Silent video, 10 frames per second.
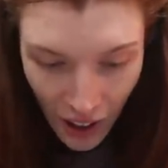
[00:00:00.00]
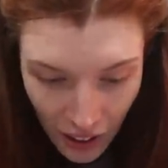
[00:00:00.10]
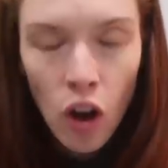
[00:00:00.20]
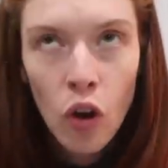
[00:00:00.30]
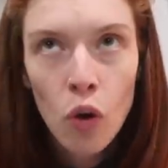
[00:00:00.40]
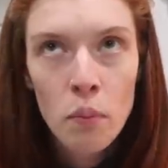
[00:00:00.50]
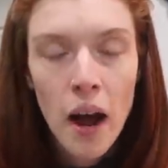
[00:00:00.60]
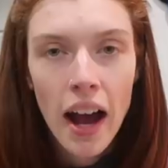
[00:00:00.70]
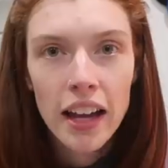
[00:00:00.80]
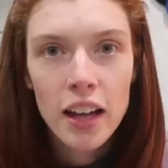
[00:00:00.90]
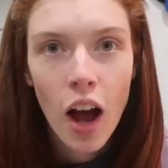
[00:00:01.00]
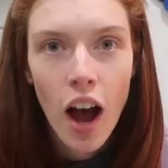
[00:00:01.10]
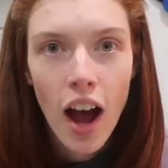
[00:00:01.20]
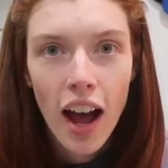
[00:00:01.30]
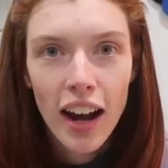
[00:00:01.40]
Oh my
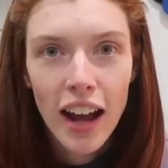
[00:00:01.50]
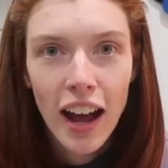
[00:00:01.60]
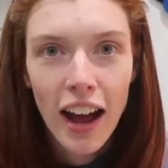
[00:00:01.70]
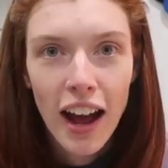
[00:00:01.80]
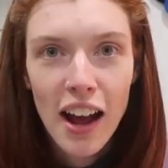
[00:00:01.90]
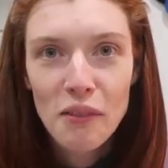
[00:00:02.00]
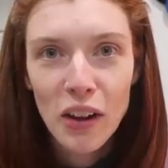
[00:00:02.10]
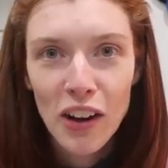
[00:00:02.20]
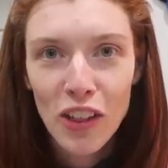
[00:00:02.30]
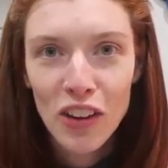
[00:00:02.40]
god, I'm gonna